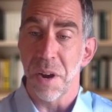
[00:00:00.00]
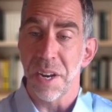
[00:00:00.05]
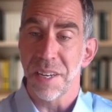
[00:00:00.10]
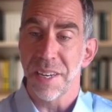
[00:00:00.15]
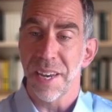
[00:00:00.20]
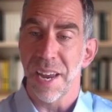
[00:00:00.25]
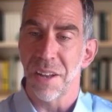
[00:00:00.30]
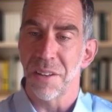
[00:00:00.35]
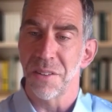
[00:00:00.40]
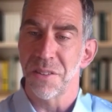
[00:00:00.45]

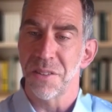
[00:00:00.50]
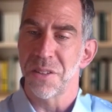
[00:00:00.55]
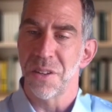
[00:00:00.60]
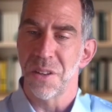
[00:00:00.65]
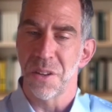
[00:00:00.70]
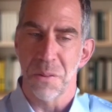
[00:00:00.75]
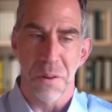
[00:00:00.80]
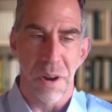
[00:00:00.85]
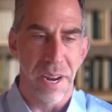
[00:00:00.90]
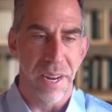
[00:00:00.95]
counselor,
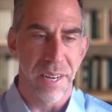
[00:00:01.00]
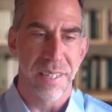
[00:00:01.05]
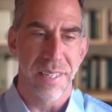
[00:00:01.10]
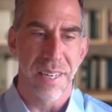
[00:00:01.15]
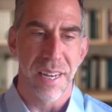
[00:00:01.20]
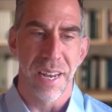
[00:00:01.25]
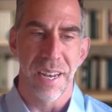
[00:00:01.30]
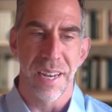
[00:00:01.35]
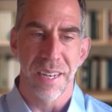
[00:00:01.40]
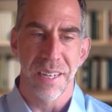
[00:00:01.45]
the right
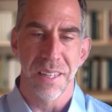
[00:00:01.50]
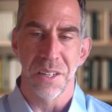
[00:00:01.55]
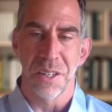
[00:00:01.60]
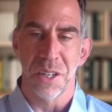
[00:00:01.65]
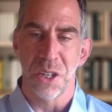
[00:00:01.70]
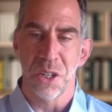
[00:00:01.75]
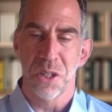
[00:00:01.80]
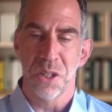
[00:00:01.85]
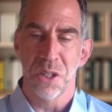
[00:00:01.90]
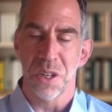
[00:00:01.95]

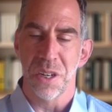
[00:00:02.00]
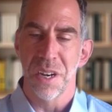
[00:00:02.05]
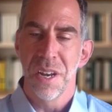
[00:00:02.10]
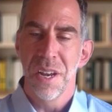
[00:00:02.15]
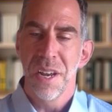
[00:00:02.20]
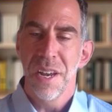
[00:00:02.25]
clinician,